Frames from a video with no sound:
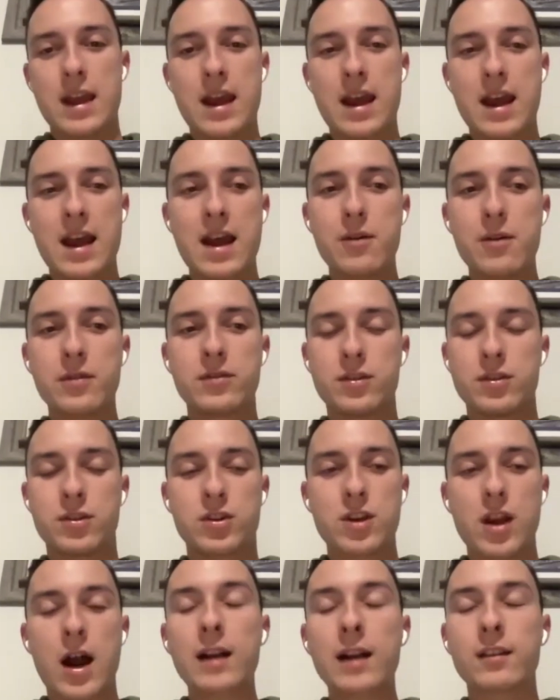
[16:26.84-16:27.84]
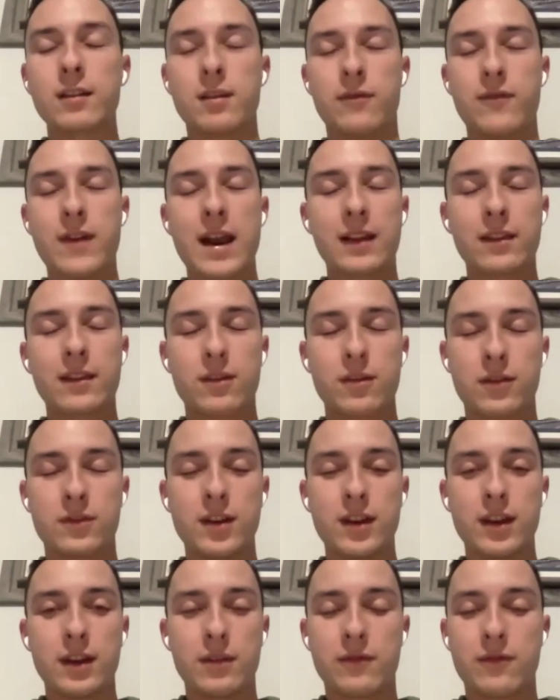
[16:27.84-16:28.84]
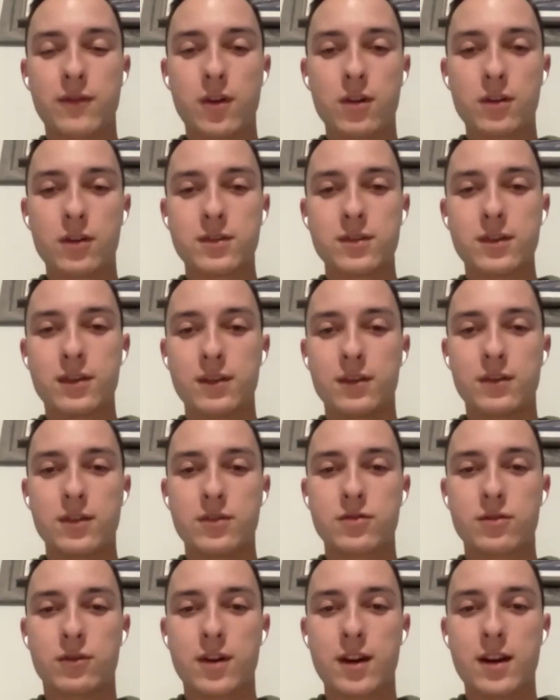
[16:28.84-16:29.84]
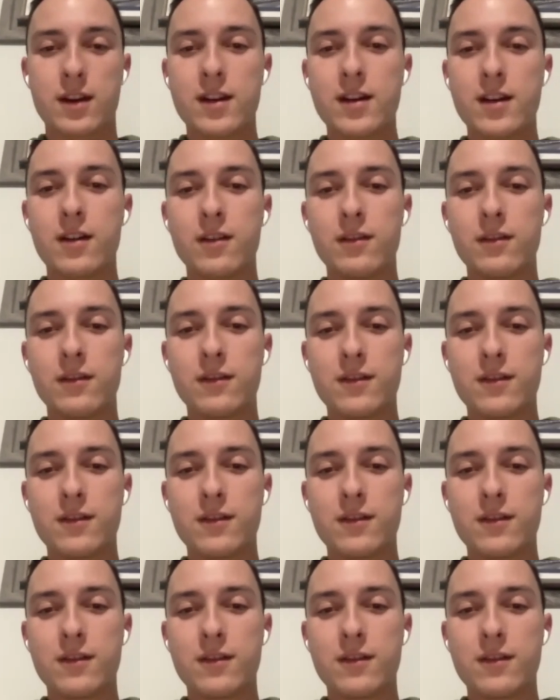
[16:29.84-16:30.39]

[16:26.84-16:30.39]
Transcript: I was just shocked at the fact that they're sitting in first in the Central right now.